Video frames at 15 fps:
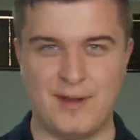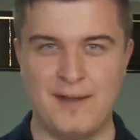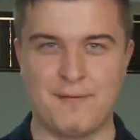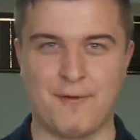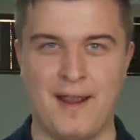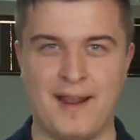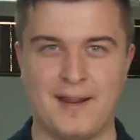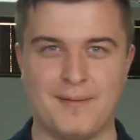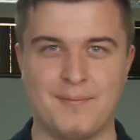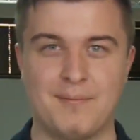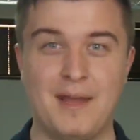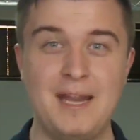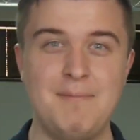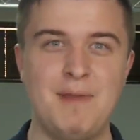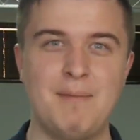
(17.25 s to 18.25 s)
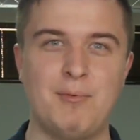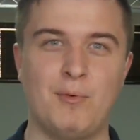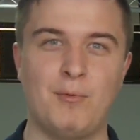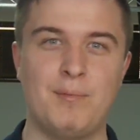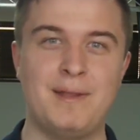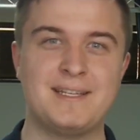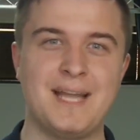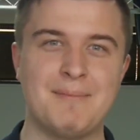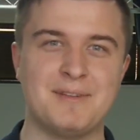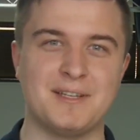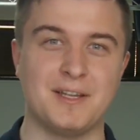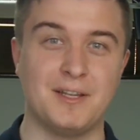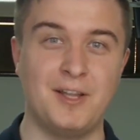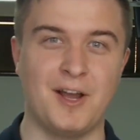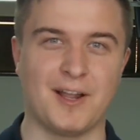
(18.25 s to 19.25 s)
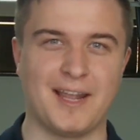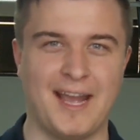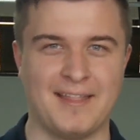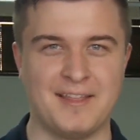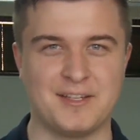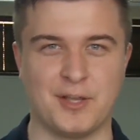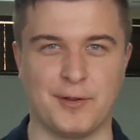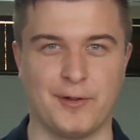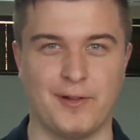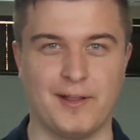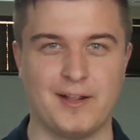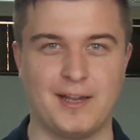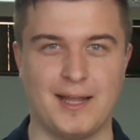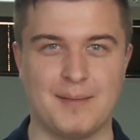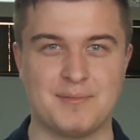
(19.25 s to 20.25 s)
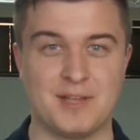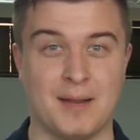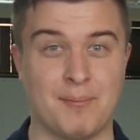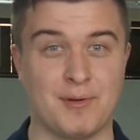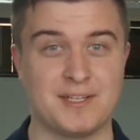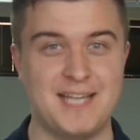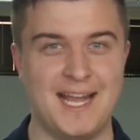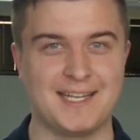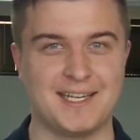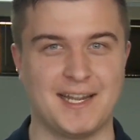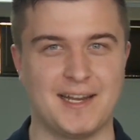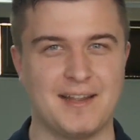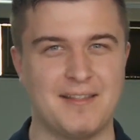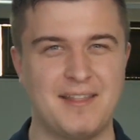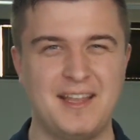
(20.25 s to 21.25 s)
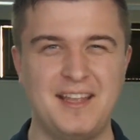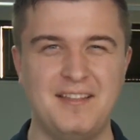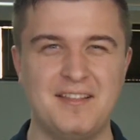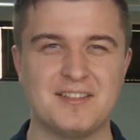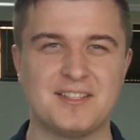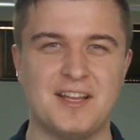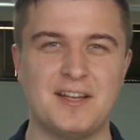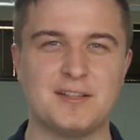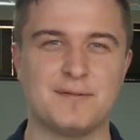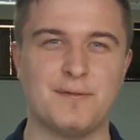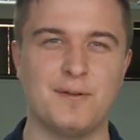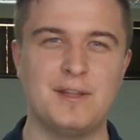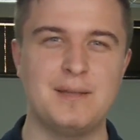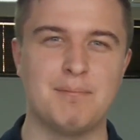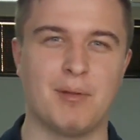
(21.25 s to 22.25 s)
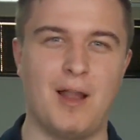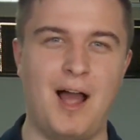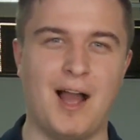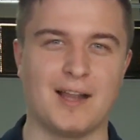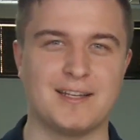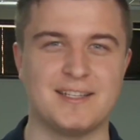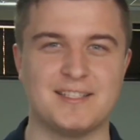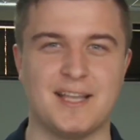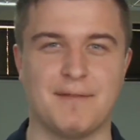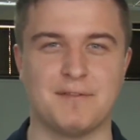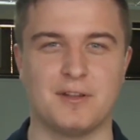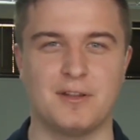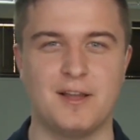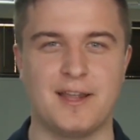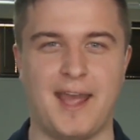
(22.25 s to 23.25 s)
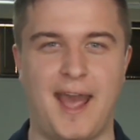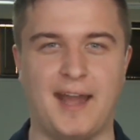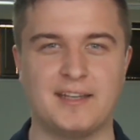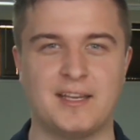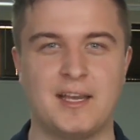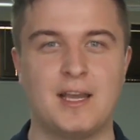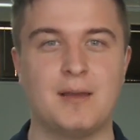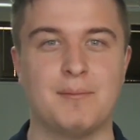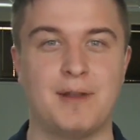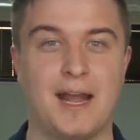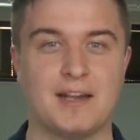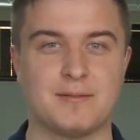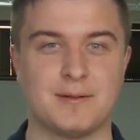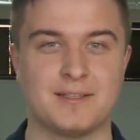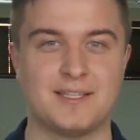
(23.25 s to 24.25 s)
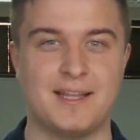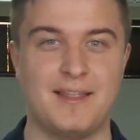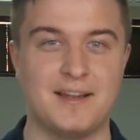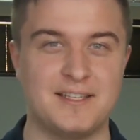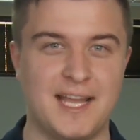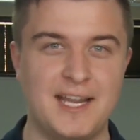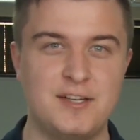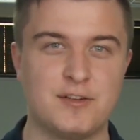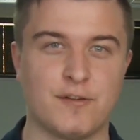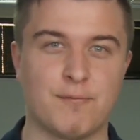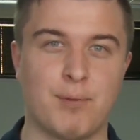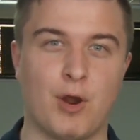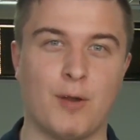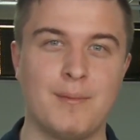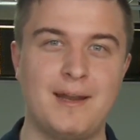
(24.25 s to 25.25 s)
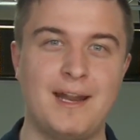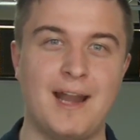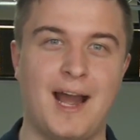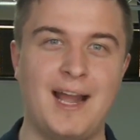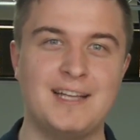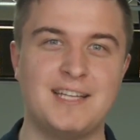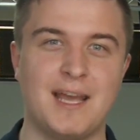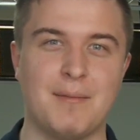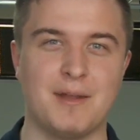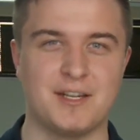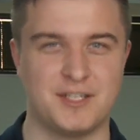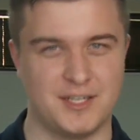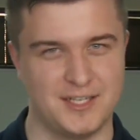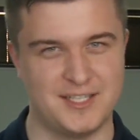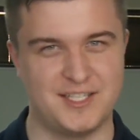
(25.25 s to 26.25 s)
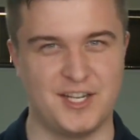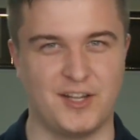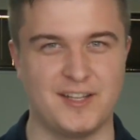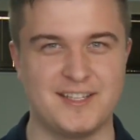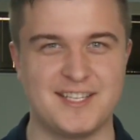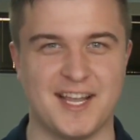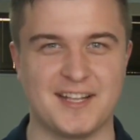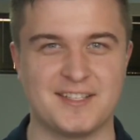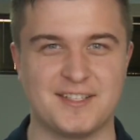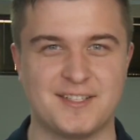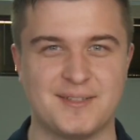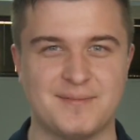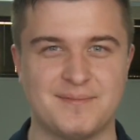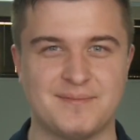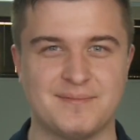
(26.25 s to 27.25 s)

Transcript: right, Frank. Many people will be tempted to look at the total eclipse unprotected, thinking the sun is fully blocked and safe to look at. But experts say the danger of permanent eye damage still exists.